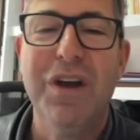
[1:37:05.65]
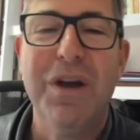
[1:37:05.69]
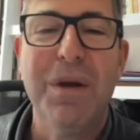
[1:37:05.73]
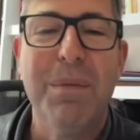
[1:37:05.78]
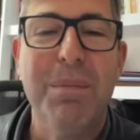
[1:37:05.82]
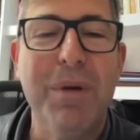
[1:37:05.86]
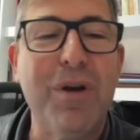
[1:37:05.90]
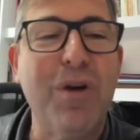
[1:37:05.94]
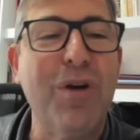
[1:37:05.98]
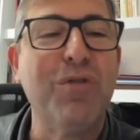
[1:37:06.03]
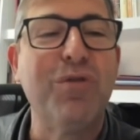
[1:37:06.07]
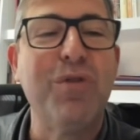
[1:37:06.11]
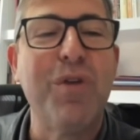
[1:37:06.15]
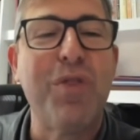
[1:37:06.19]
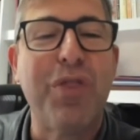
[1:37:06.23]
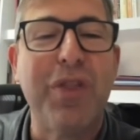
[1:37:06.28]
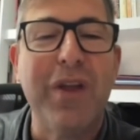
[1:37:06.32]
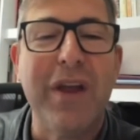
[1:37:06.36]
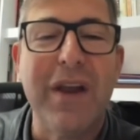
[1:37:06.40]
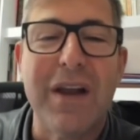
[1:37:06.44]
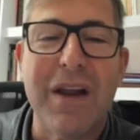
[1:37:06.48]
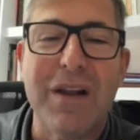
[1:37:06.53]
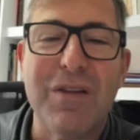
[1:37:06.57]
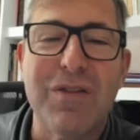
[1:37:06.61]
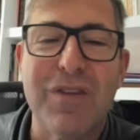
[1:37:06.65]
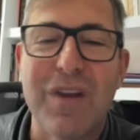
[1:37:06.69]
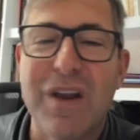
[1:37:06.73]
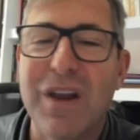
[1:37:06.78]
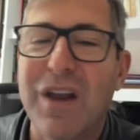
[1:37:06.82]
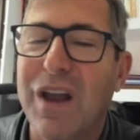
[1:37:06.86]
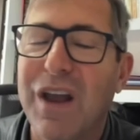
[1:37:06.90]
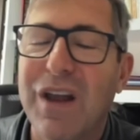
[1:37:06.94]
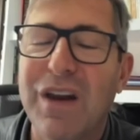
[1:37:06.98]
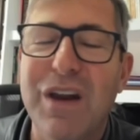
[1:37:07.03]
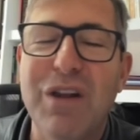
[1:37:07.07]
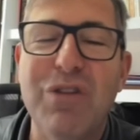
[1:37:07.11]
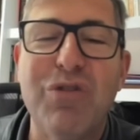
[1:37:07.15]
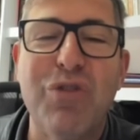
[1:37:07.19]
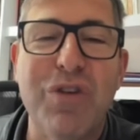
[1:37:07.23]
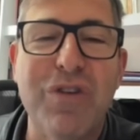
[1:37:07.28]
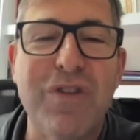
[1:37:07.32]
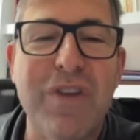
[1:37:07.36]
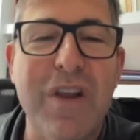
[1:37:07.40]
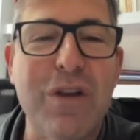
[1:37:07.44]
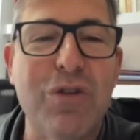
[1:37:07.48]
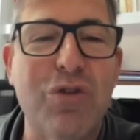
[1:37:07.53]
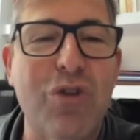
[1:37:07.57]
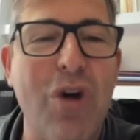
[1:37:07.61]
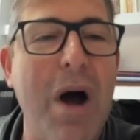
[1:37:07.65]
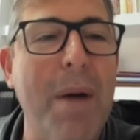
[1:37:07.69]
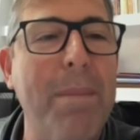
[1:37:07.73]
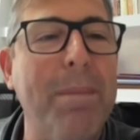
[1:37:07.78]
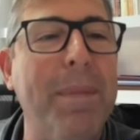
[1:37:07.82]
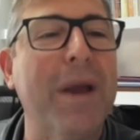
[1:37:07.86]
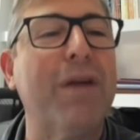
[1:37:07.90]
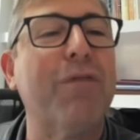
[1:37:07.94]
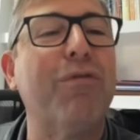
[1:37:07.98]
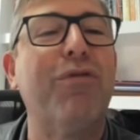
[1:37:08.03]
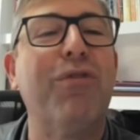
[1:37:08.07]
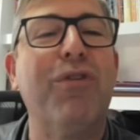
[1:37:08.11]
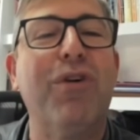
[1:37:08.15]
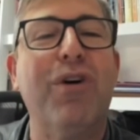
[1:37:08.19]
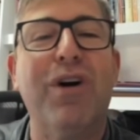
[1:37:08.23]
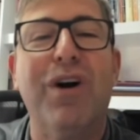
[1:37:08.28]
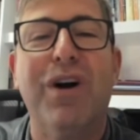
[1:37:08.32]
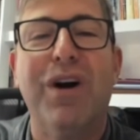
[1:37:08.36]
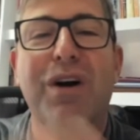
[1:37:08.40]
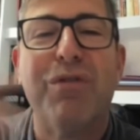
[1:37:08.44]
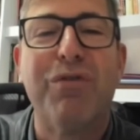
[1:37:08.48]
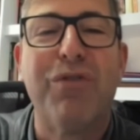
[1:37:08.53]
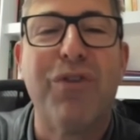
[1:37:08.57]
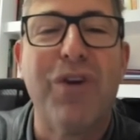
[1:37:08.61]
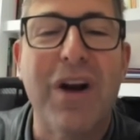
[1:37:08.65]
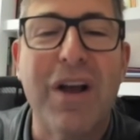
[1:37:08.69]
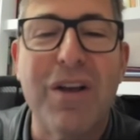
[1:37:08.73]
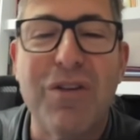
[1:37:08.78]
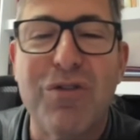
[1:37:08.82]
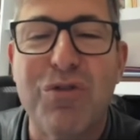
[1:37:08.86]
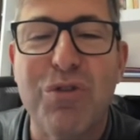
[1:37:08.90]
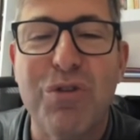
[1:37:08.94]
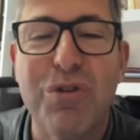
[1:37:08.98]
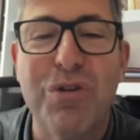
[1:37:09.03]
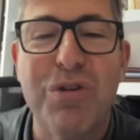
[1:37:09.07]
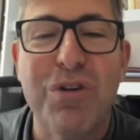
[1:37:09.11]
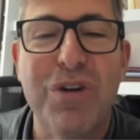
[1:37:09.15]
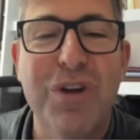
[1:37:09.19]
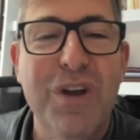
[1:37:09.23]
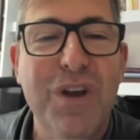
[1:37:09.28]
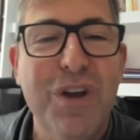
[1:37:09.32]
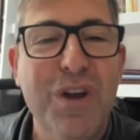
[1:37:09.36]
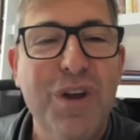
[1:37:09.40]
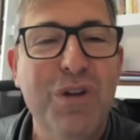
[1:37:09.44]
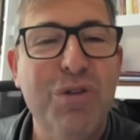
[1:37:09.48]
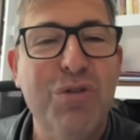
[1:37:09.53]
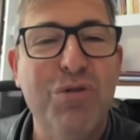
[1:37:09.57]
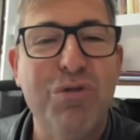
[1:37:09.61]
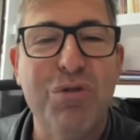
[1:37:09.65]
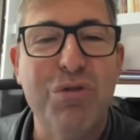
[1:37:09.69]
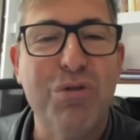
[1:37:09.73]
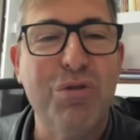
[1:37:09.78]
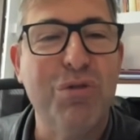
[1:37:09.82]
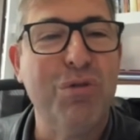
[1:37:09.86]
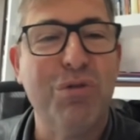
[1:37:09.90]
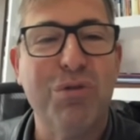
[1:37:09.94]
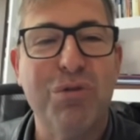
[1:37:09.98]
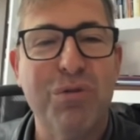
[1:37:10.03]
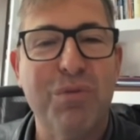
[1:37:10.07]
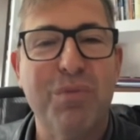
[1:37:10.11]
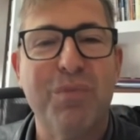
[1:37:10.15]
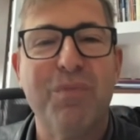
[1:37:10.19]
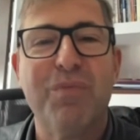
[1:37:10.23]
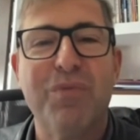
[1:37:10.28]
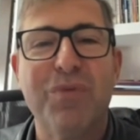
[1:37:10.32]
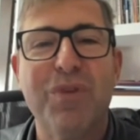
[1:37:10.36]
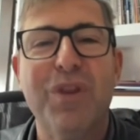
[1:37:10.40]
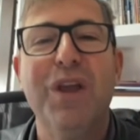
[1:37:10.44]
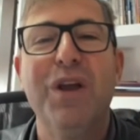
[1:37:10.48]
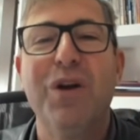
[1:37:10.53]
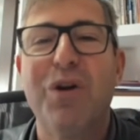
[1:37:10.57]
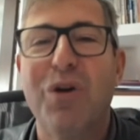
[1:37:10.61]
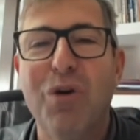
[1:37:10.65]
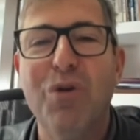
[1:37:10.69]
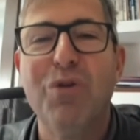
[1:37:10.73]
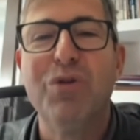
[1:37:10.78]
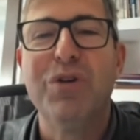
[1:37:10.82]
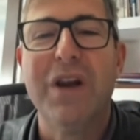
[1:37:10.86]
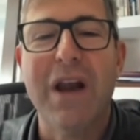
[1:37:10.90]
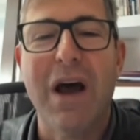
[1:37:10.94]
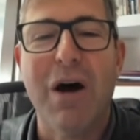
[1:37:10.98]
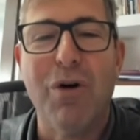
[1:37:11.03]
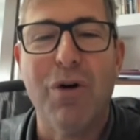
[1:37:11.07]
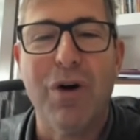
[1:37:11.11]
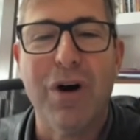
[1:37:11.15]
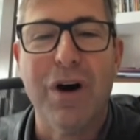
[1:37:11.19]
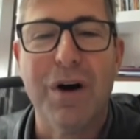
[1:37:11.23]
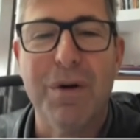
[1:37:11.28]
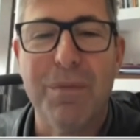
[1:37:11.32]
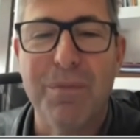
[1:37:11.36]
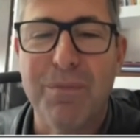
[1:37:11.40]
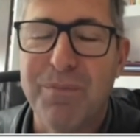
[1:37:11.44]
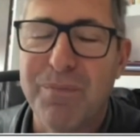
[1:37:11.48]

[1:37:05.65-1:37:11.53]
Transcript: because we think it's an interesting topic for us to include in our